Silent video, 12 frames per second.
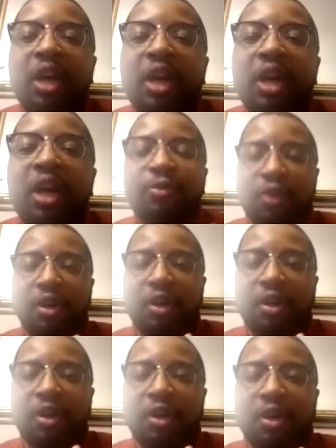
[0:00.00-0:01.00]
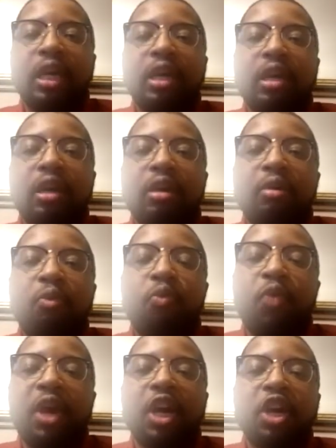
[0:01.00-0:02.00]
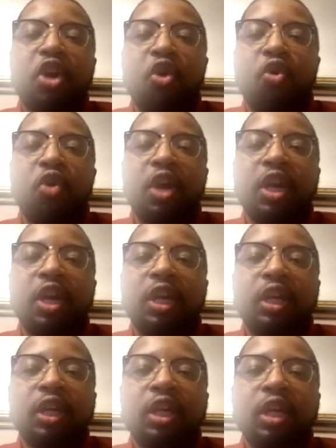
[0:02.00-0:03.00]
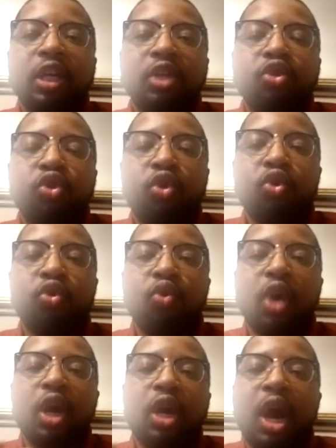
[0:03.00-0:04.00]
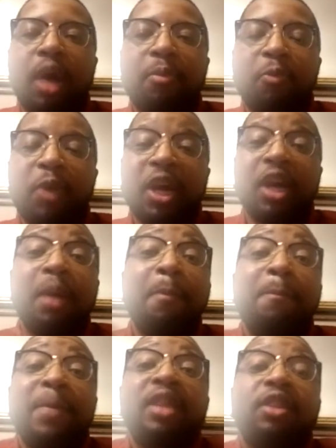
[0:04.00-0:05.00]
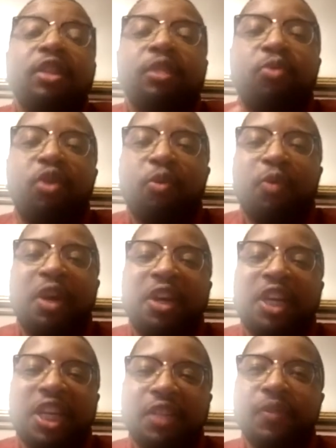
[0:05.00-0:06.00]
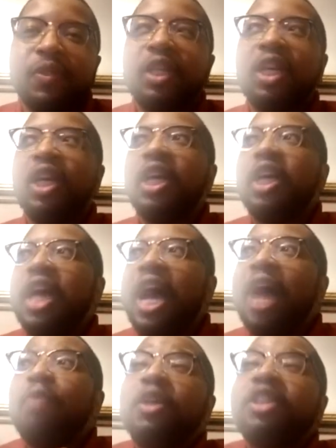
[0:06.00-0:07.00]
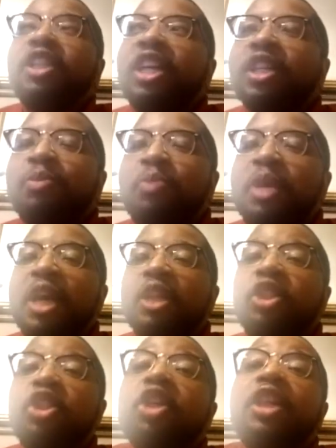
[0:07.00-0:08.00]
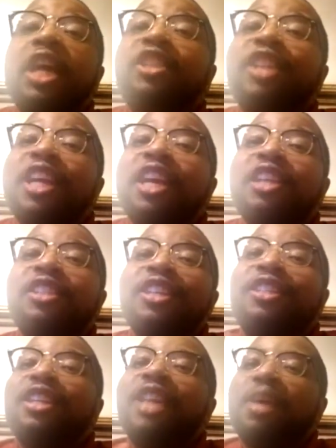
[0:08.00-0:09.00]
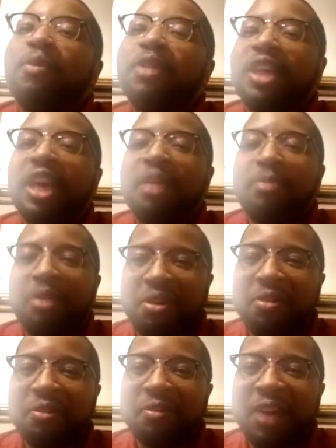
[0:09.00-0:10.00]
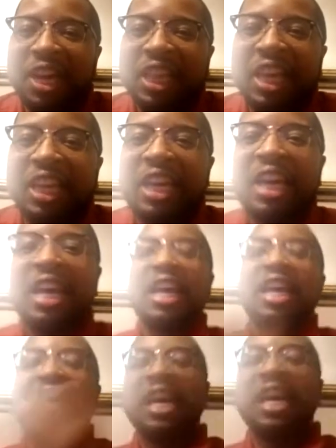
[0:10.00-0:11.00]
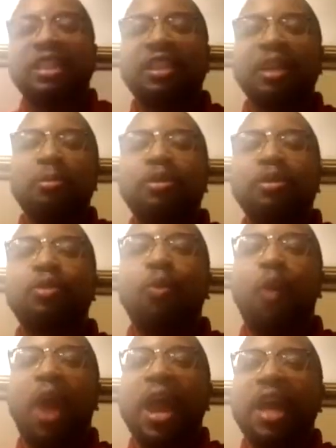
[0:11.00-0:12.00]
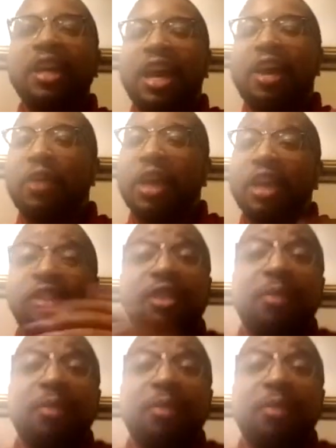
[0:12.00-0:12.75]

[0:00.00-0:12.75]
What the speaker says: from, and we're going to meet the sport where it is. I wish ESPN took that chance and did that with the KBO, right? Like, get some swagged out. It's the